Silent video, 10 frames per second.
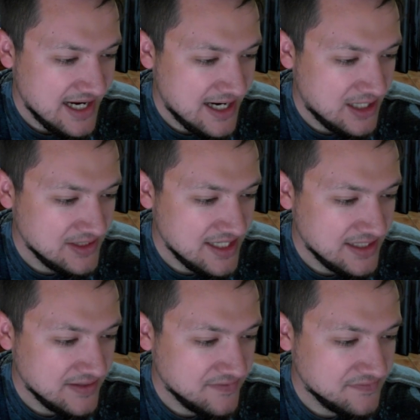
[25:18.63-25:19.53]
I would
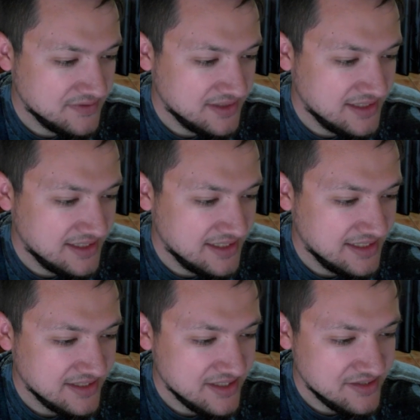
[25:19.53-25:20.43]
have
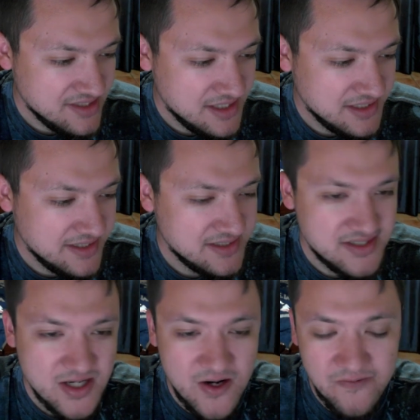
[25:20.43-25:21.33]
the
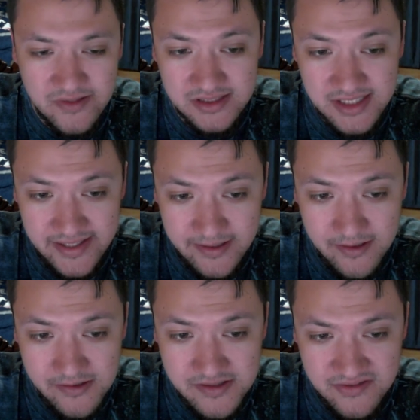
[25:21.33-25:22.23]
Nuggets over the
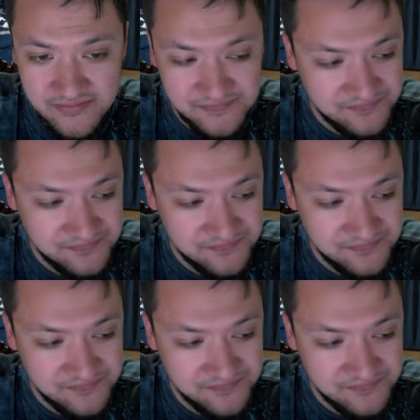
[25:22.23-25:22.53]
Lakers.